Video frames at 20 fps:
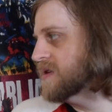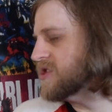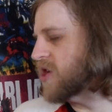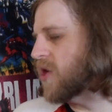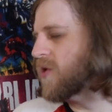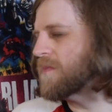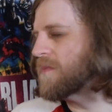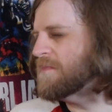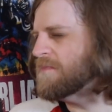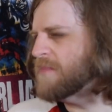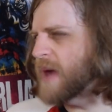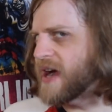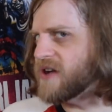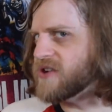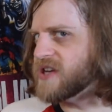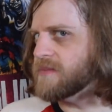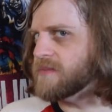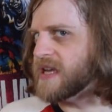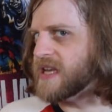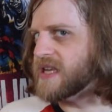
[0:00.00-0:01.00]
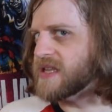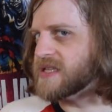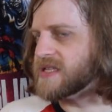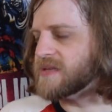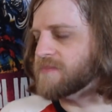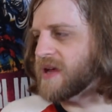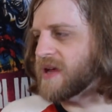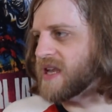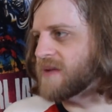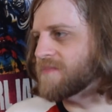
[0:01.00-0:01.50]
don't marry me to this
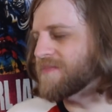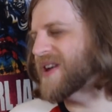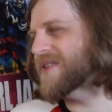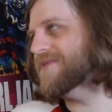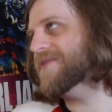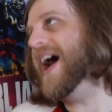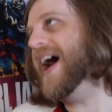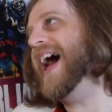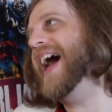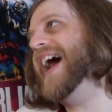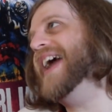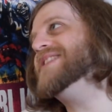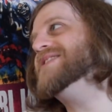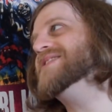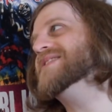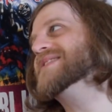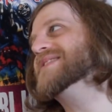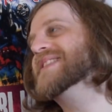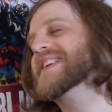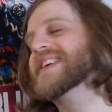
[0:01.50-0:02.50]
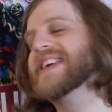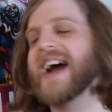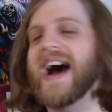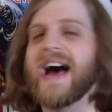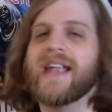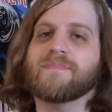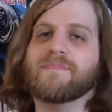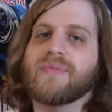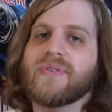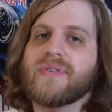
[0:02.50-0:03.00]
opinion, but if I just
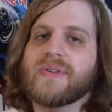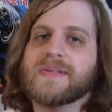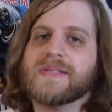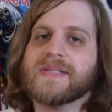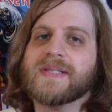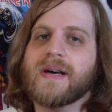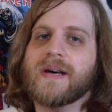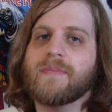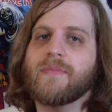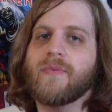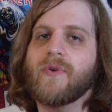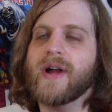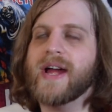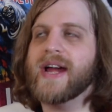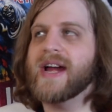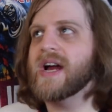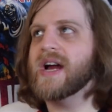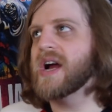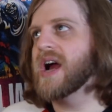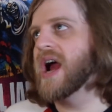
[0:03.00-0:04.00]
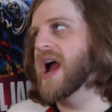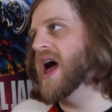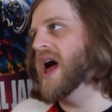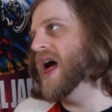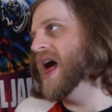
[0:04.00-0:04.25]
gotta put it somewhere,